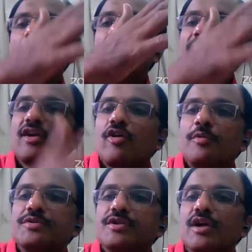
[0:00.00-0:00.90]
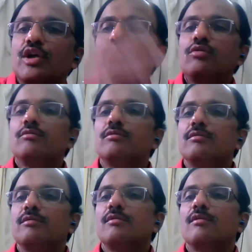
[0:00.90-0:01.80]
Hepaticopsida to
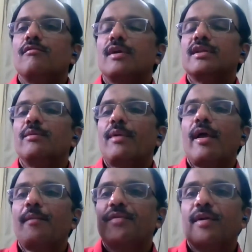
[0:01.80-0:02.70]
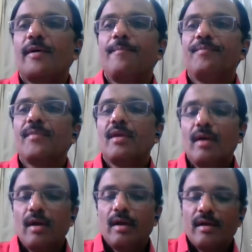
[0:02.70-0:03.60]
where the Bryopsida.
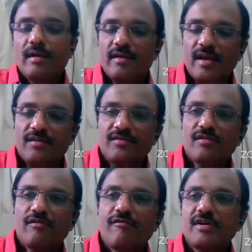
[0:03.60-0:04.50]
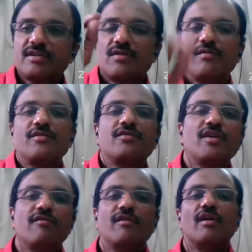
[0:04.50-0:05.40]
Yes, so first now you
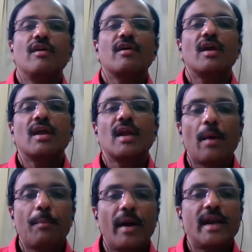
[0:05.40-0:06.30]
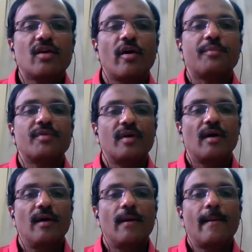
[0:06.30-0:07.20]
see when you are looking in
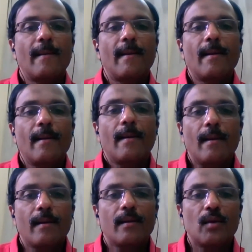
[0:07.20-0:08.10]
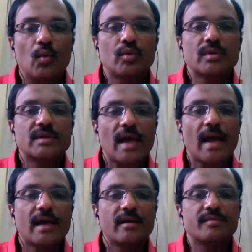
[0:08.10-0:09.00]
Hepaticopsida, the node
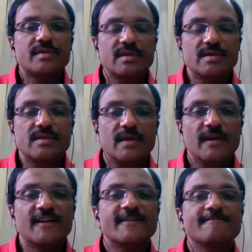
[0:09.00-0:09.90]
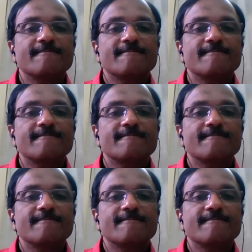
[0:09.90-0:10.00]
diagram is there.